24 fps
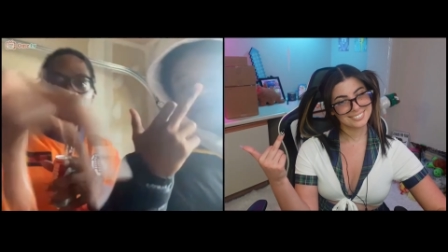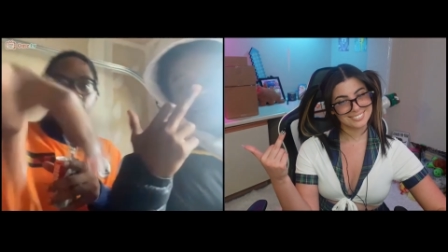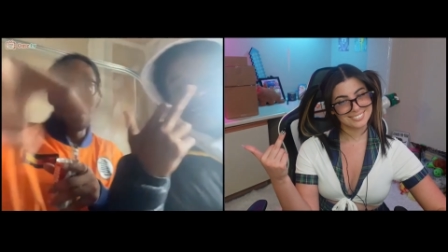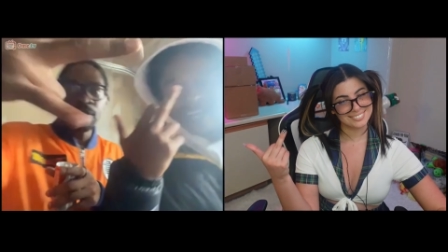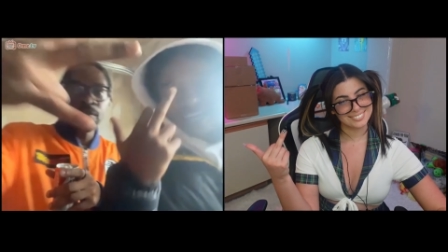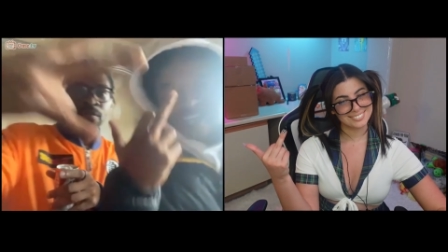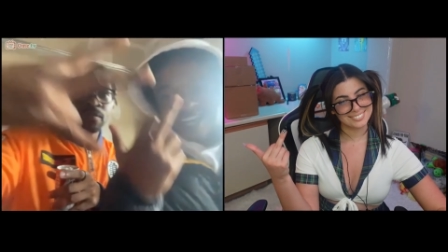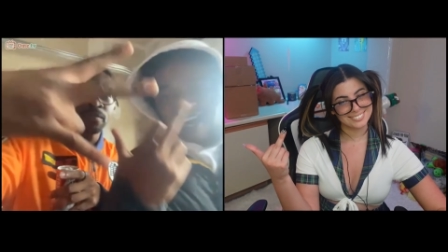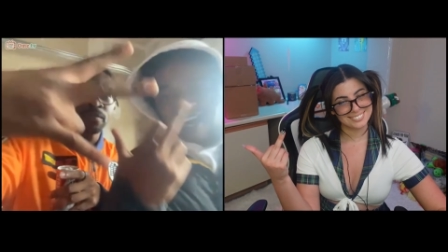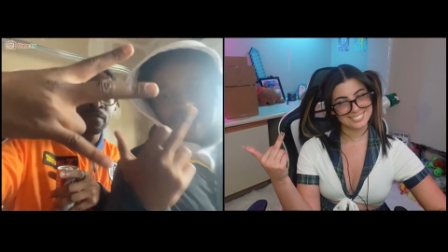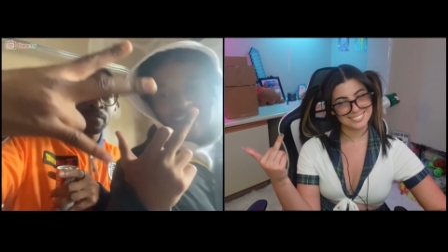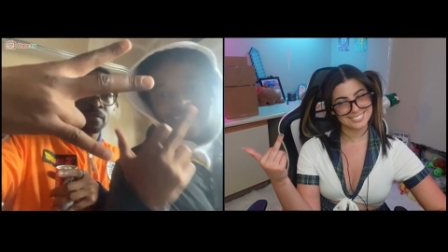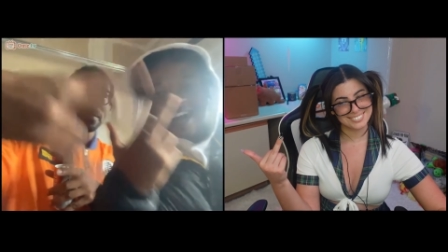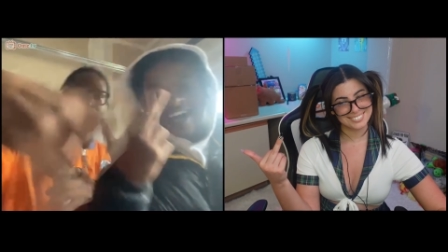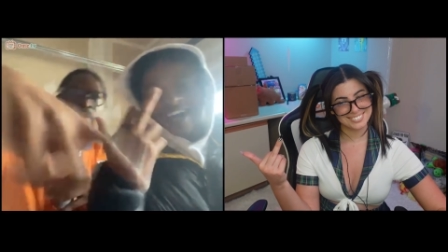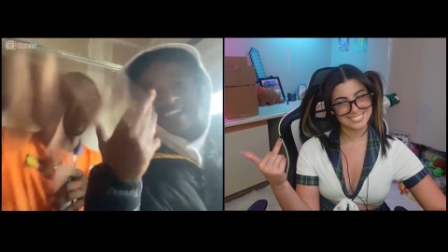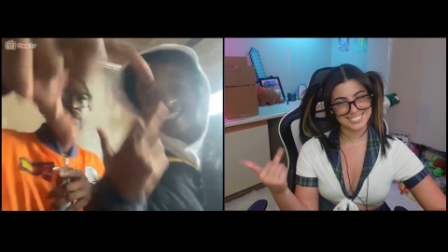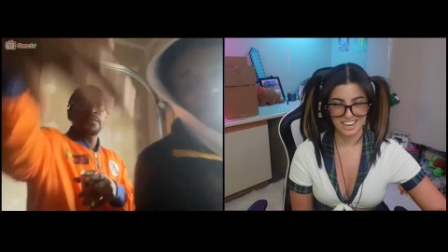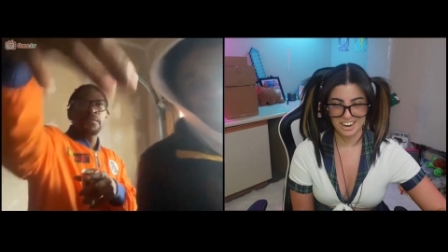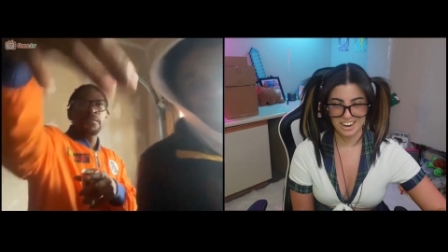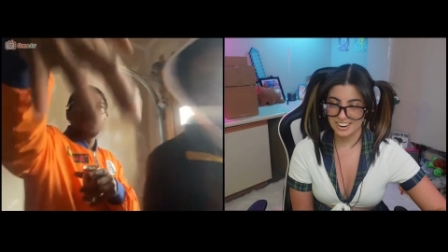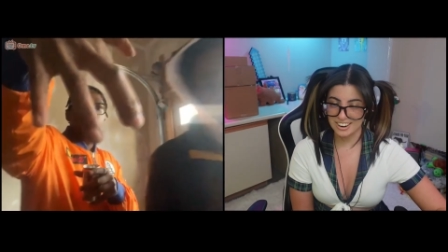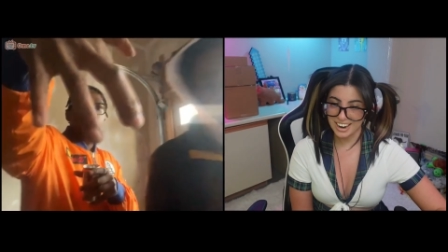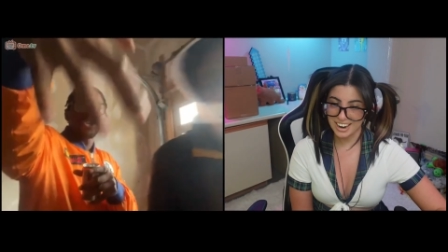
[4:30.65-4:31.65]
My nuts.
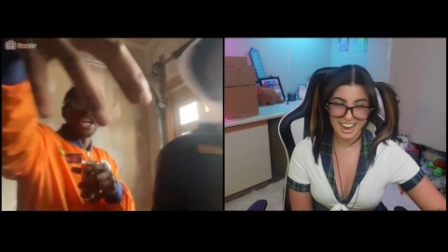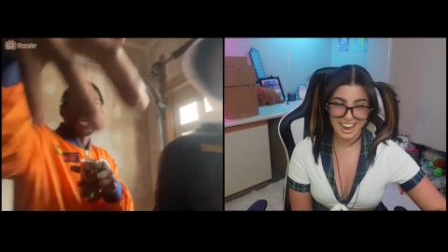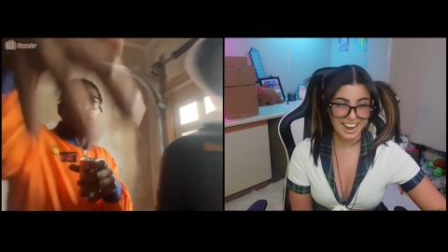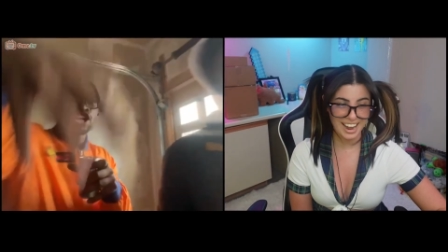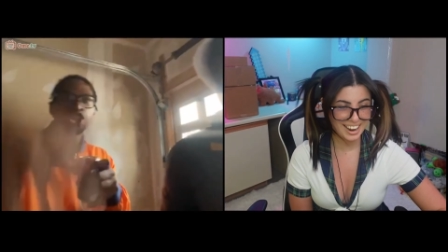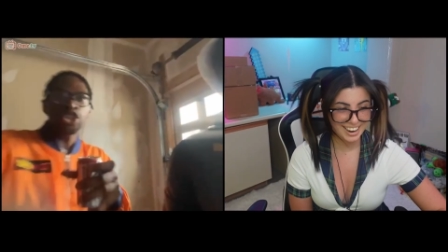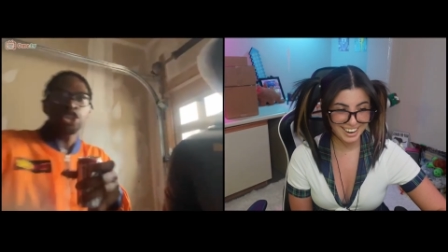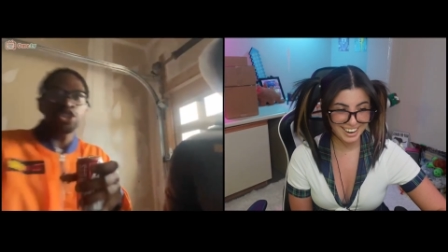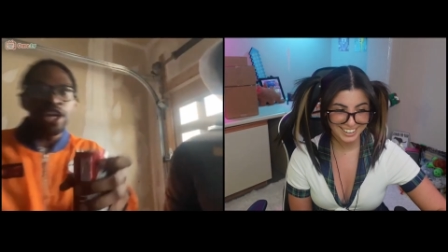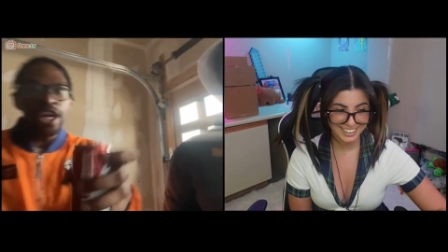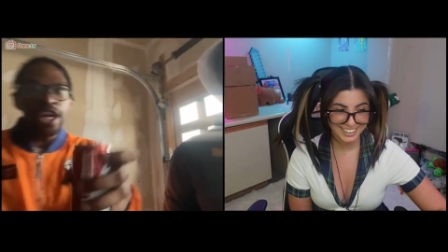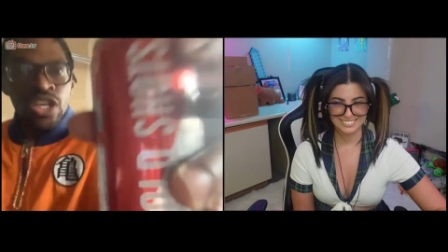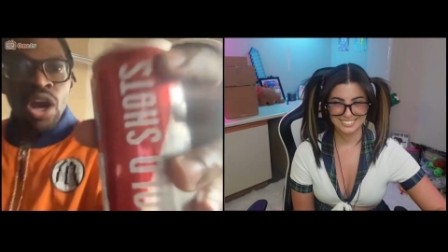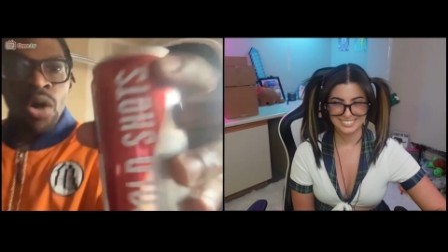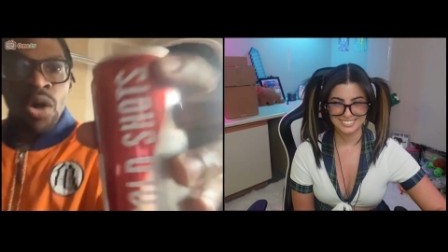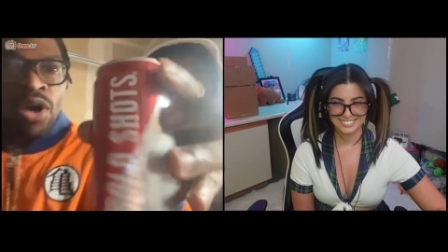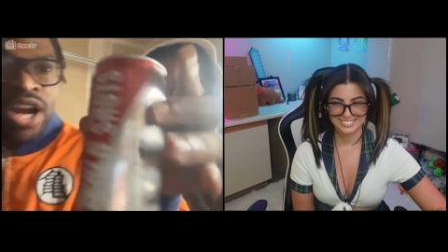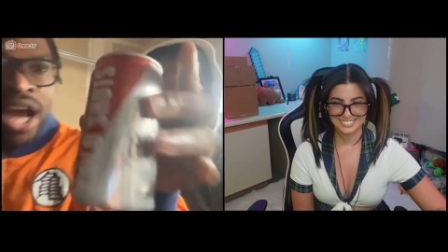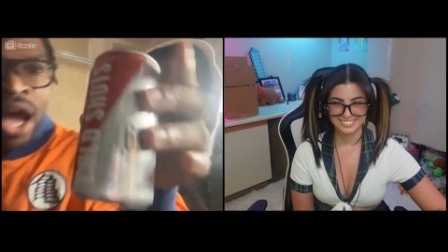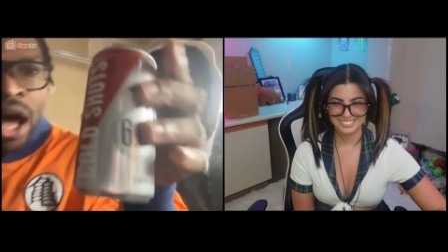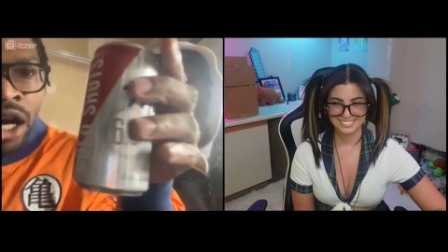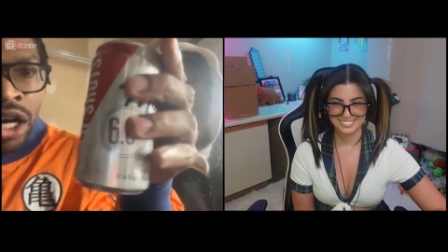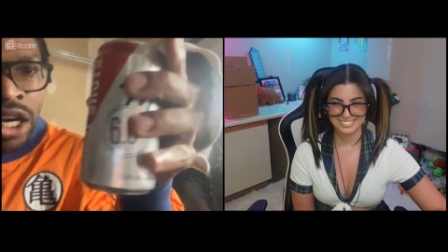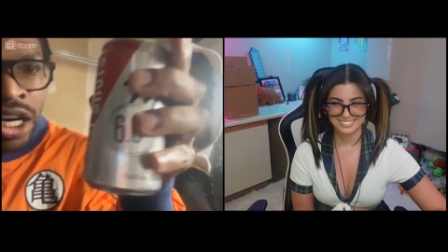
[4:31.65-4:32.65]
Okay. Yo, where
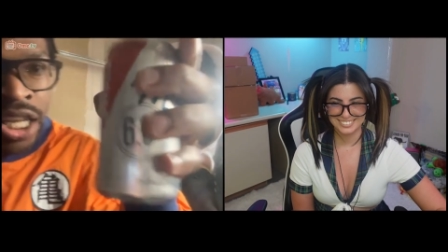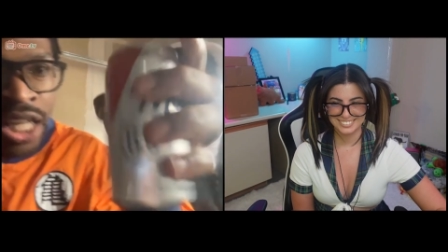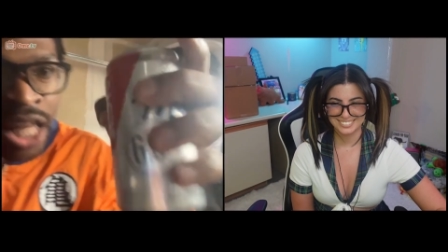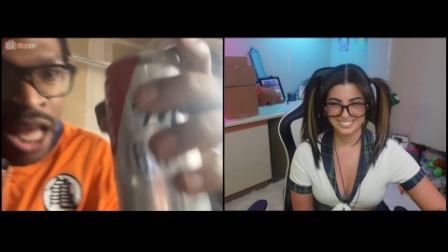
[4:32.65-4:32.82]
the uncle